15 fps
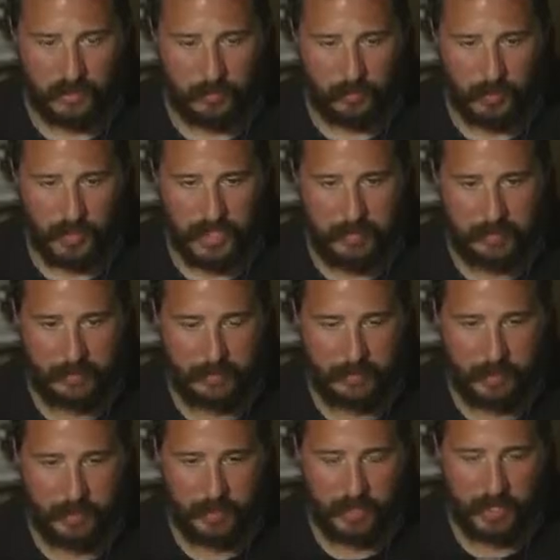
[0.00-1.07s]
read what's
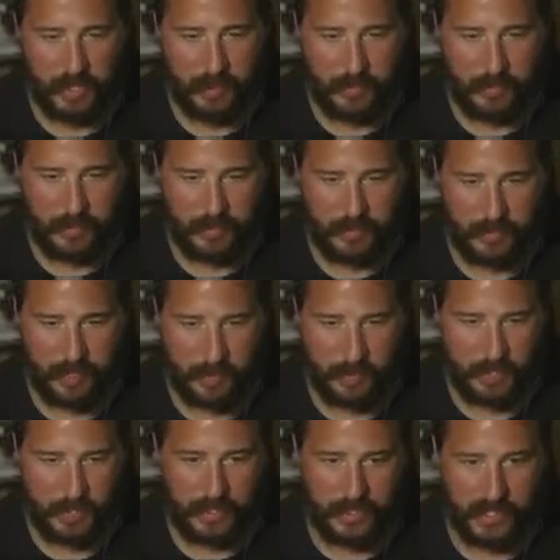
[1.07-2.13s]
going on because I'm
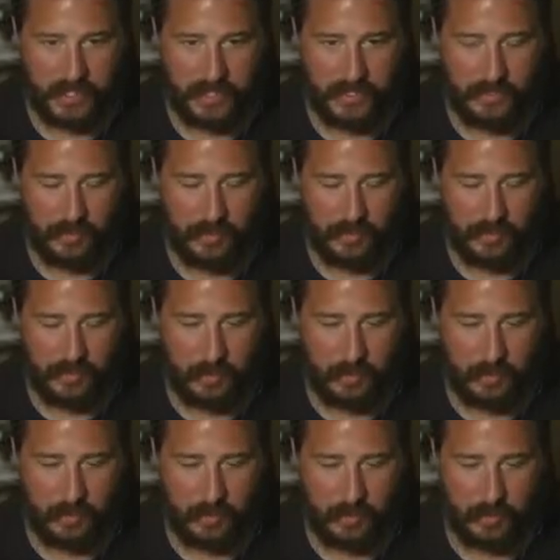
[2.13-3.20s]
like, I need, oh, I
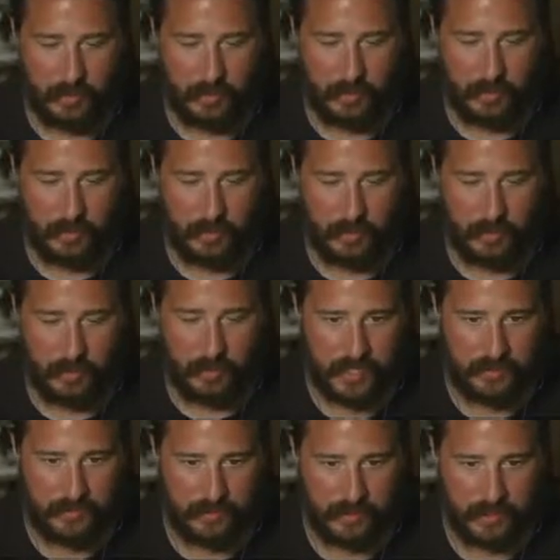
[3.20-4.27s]
can uh, take this
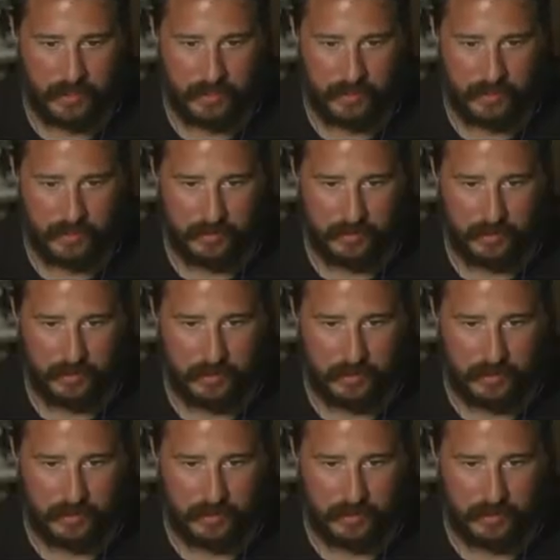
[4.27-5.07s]
pass or I can, uh,